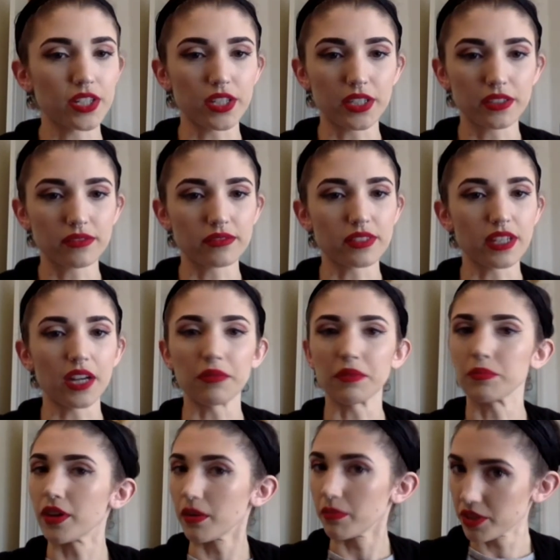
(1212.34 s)
I'm a writer.
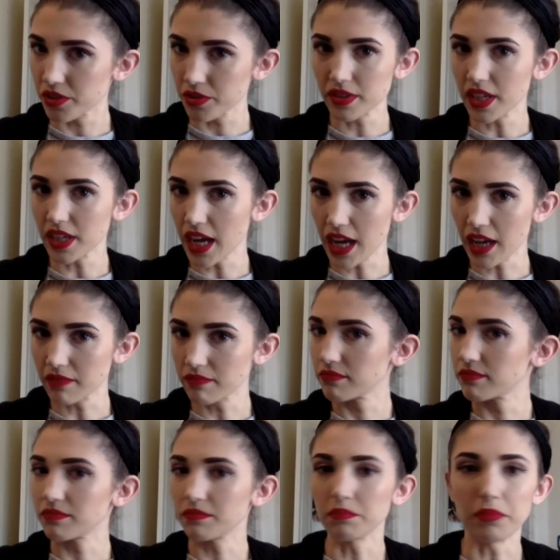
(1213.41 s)
I would probably choose
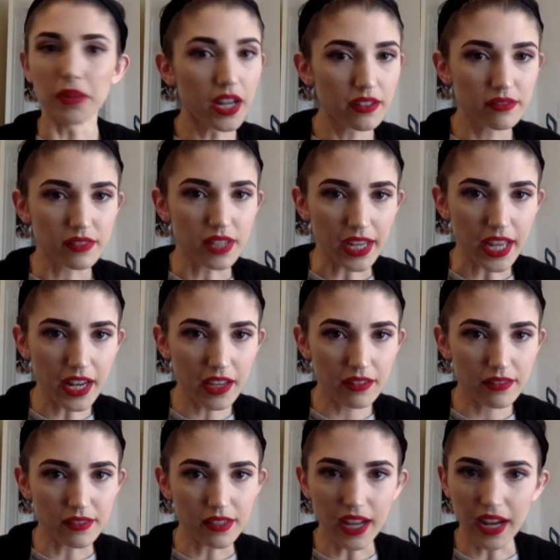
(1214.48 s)
that. But
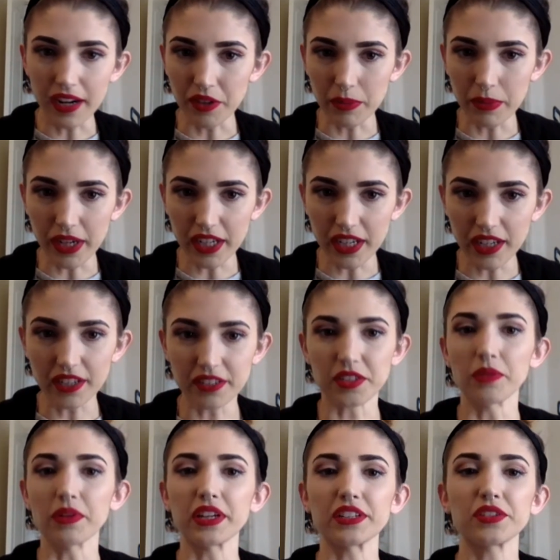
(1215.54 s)
I get it. Not
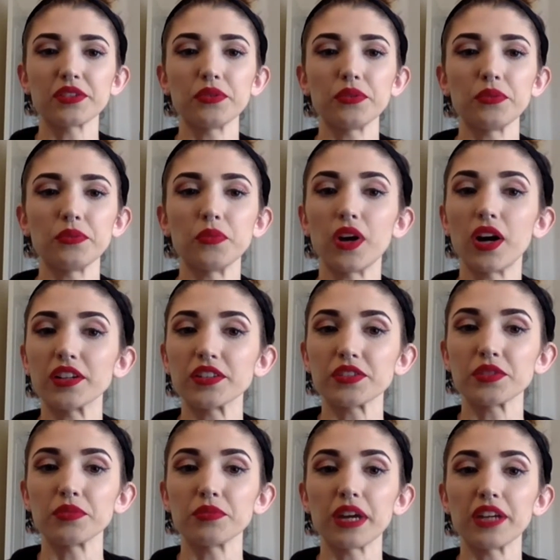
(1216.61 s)
everybody is going
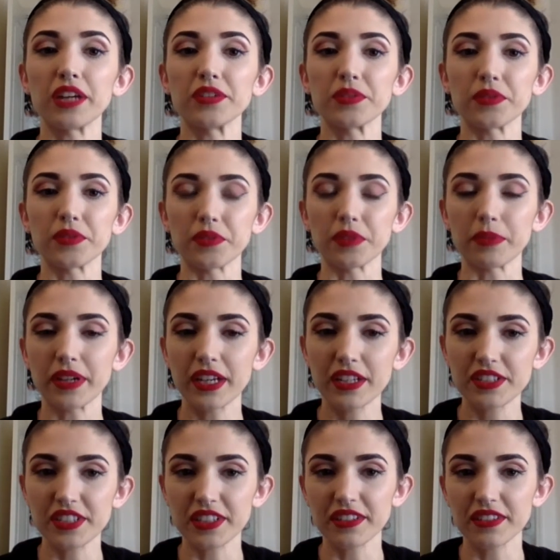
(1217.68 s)
to want to write 2 to
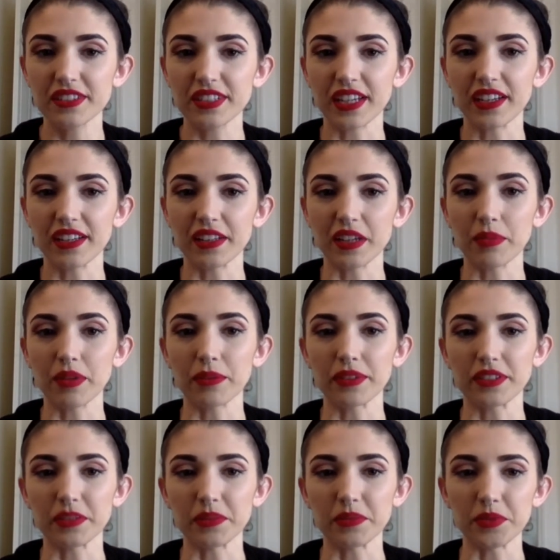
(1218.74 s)
3 pages,
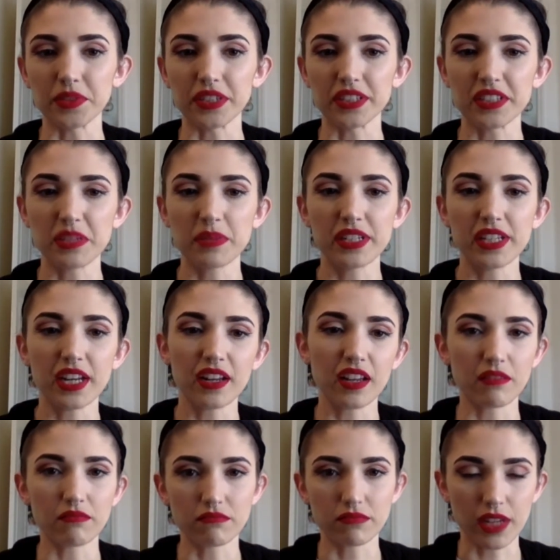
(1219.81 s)
and that probably seems really
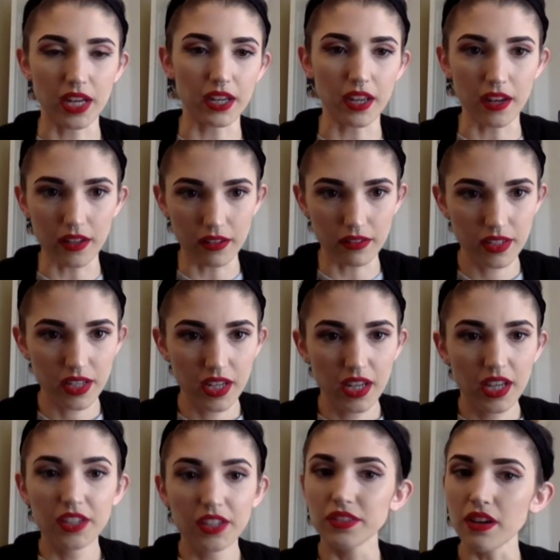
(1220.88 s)
intimidating. I get
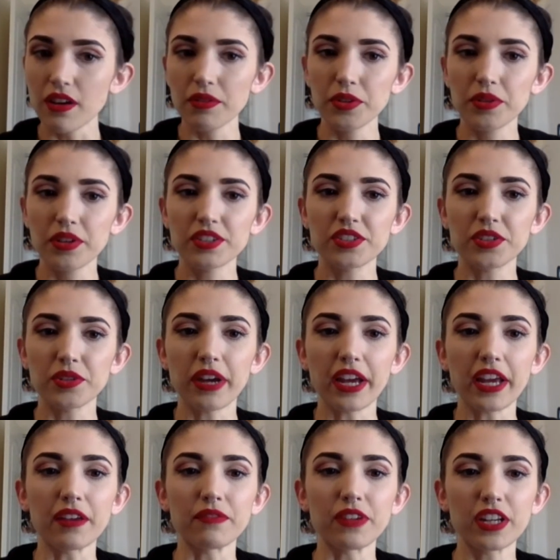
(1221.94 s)
it. So you could
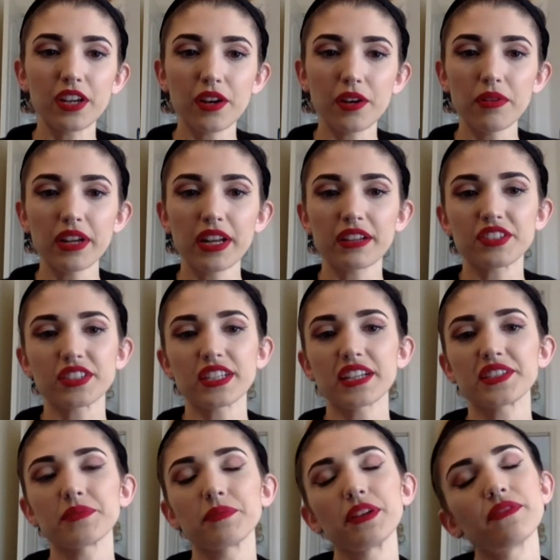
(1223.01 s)
do a video. It
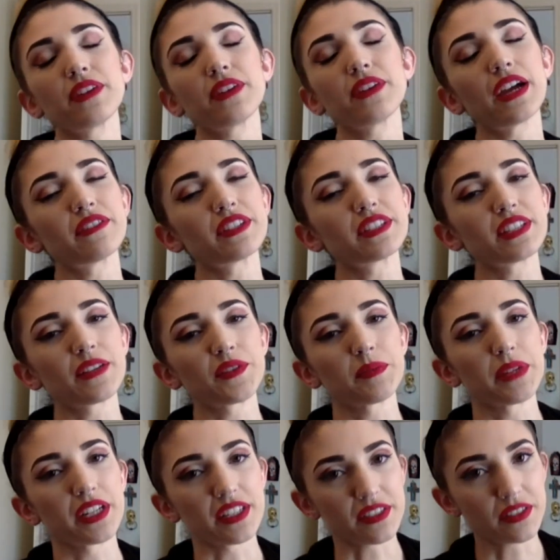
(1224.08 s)
just has to be 5 to
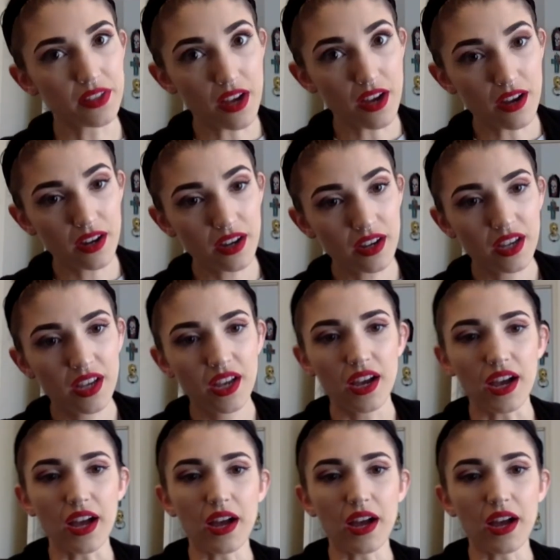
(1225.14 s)
7 minutes long.